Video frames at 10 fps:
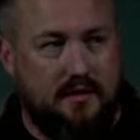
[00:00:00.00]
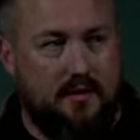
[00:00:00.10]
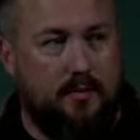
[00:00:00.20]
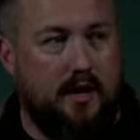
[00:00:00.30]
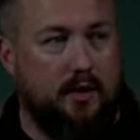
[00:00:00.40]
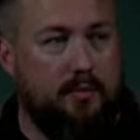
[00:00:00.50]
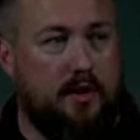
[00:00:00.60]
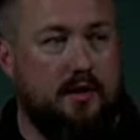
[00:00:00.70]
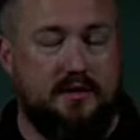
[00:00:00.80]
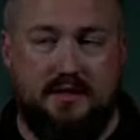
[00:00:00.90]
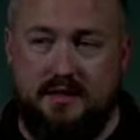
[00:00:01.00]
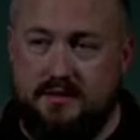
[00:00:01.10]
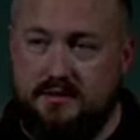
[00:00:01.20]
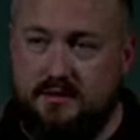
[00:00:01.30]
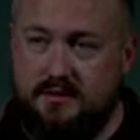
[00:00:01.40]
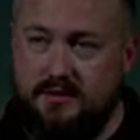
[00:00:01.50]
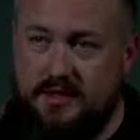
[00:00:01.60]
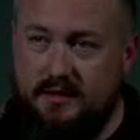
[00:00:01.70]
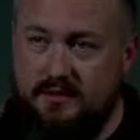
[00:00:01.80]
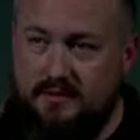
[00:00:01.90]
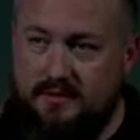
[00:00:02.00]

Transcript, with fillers: By our politics, you said?